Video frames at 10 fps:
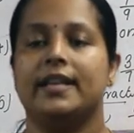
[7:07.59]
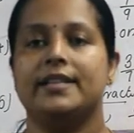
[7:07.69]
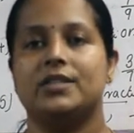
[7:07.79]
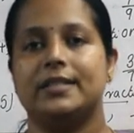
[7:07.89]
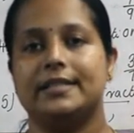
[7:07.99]

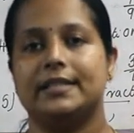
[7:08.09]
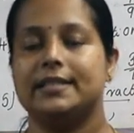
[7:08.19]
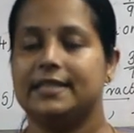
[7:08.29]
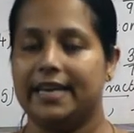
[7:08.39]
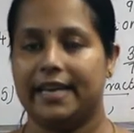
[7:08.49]
Then
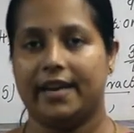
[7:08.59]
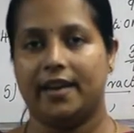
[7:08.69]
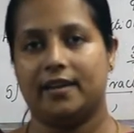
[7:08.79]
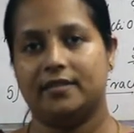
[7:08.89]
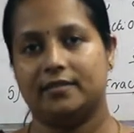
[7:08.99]
children, take
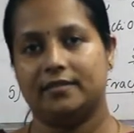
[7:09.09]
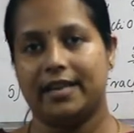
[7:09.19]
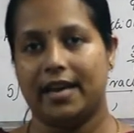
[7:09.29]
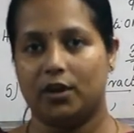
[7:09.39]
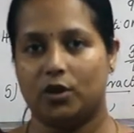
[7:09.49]
care.
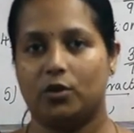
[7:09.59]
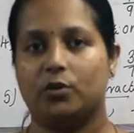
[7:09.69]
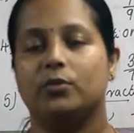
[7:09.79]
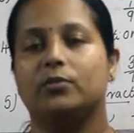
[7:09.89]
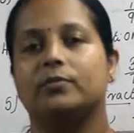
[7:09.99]
Thank
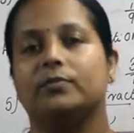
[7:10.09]
you.